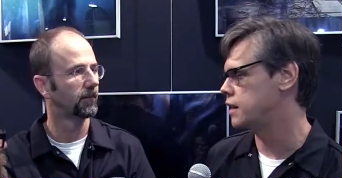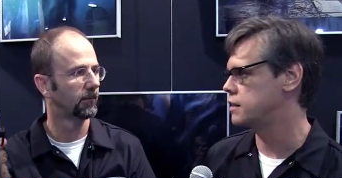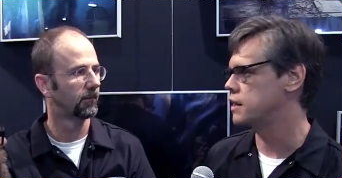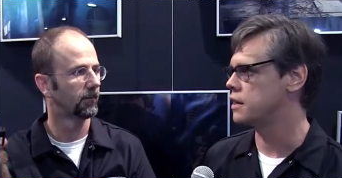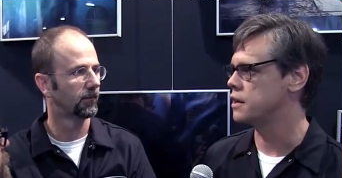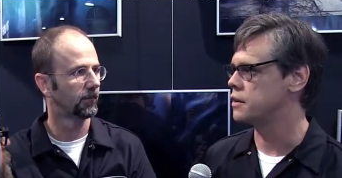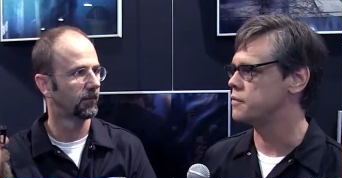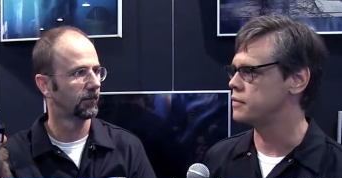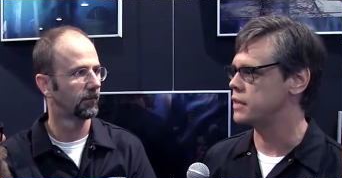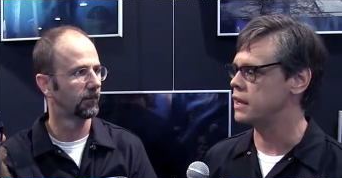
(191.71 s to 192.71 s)
Speaker 1: and uh,
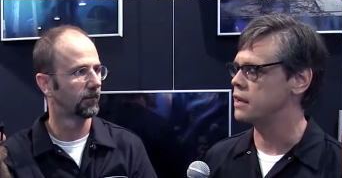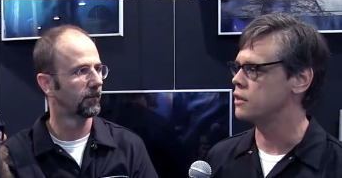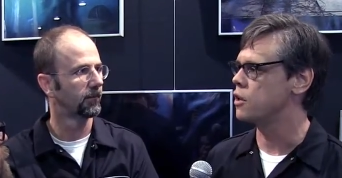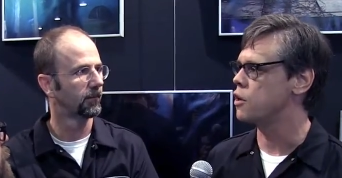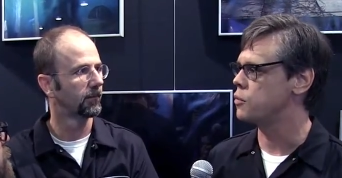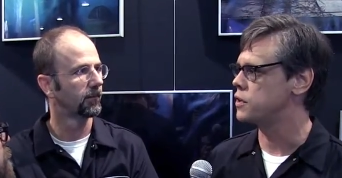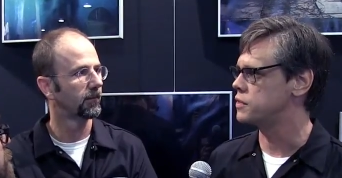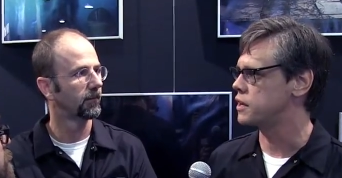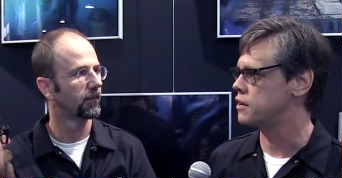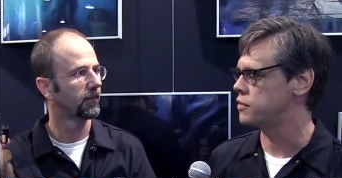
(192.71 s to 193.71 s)
they, along with
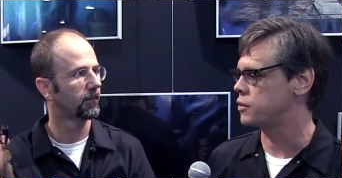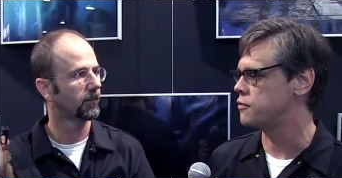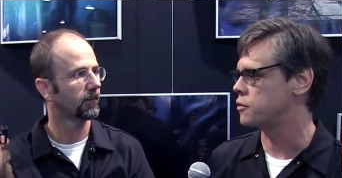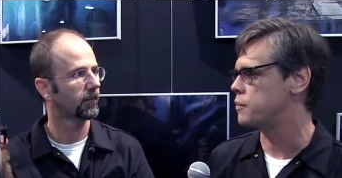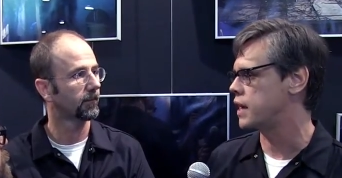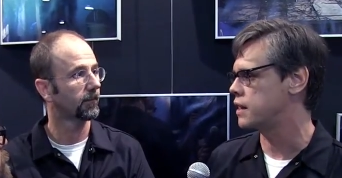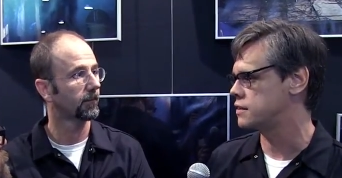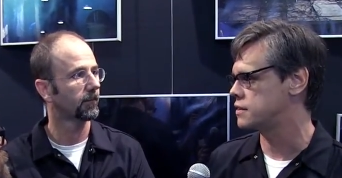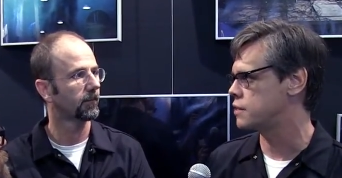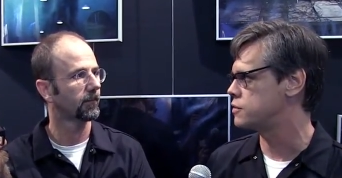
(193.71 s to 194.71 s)
uh, V-Ray for
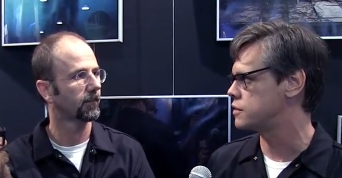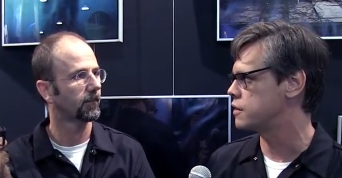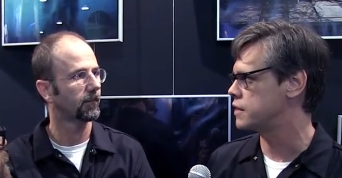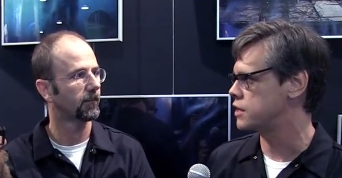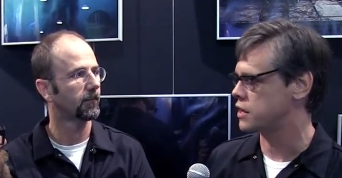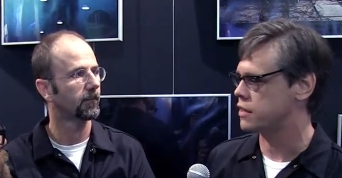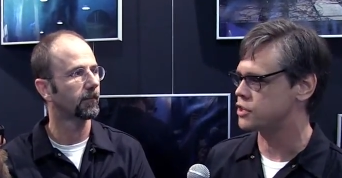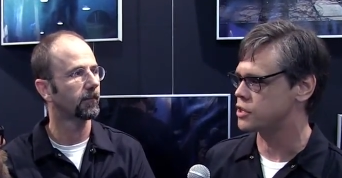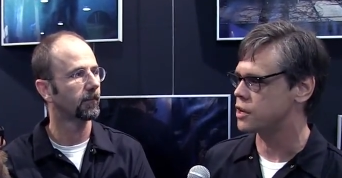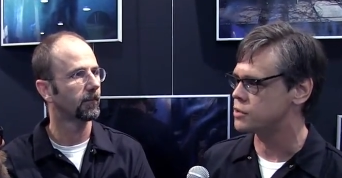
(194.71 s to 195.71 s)
Max, that was all, that's how
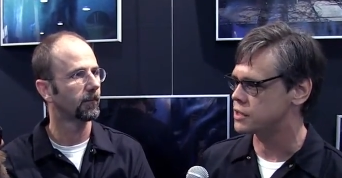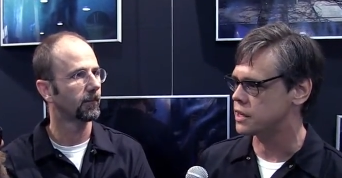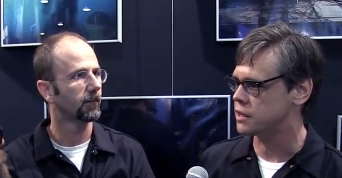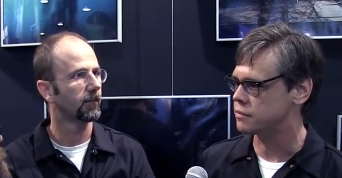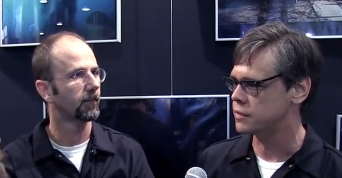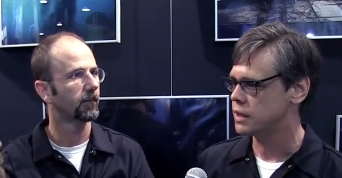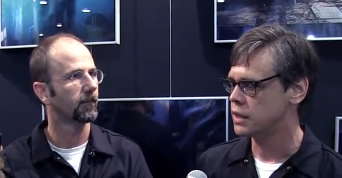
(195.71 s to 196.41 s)
that shot was done.